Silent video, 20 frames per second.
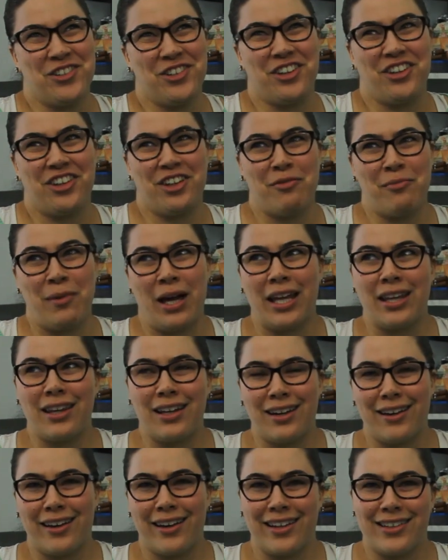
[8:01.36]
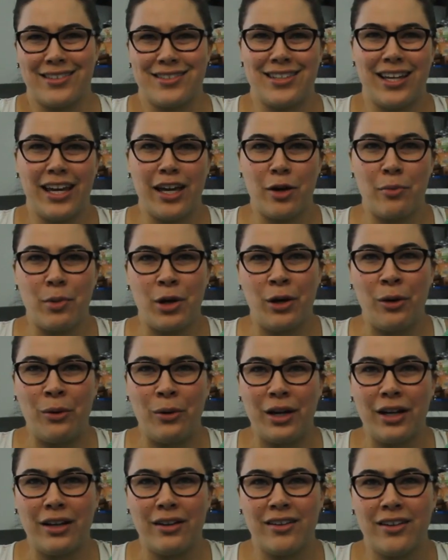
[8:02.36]
nothing bad that I can say
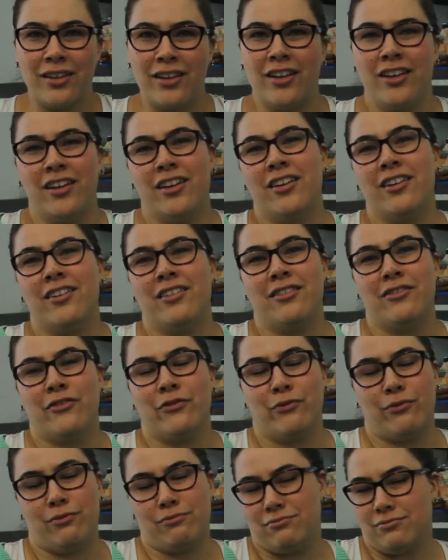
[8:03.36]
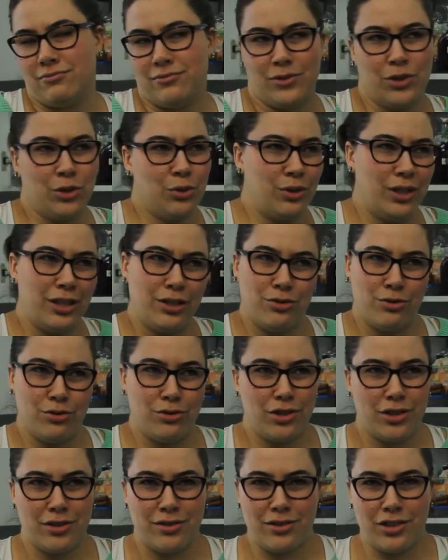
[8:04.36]
about it. You need to
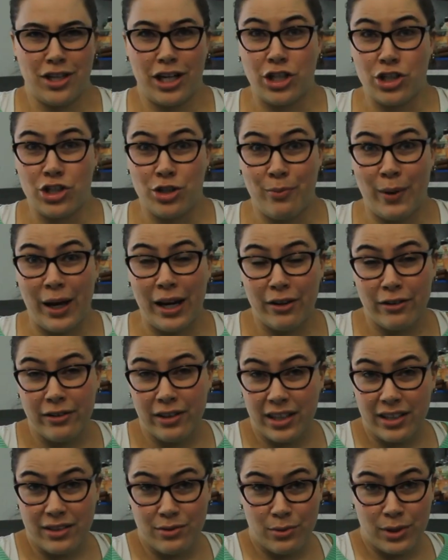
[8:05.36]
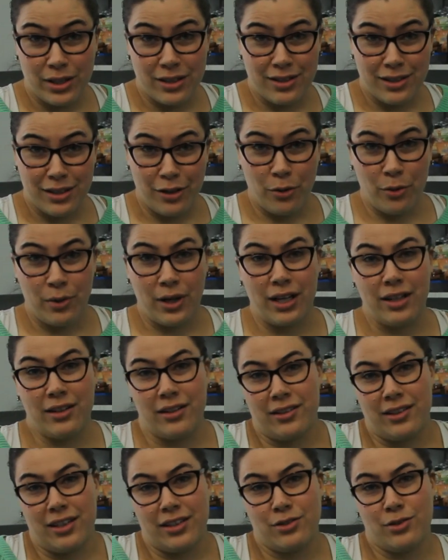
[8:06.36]
just change the batteries once in a while,
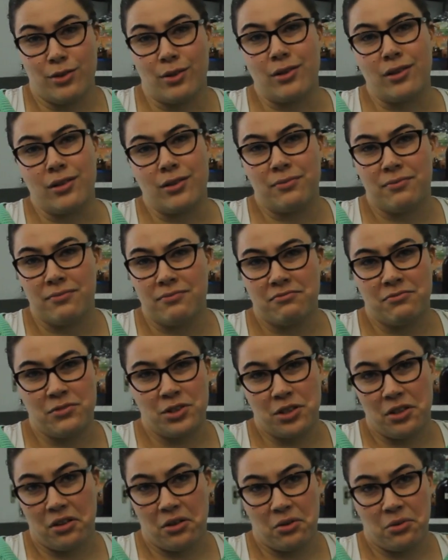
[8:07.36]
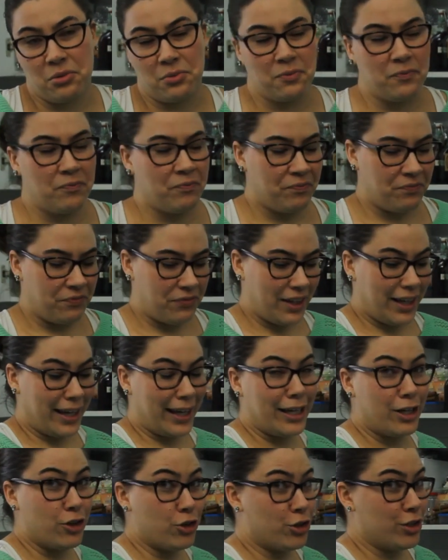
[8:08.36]
and that's all. So
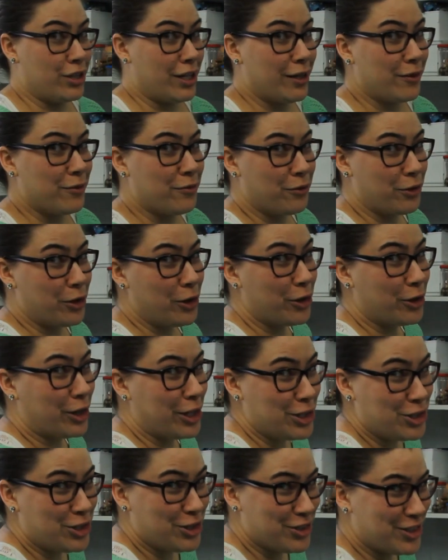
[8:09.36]
get yourself a kitchen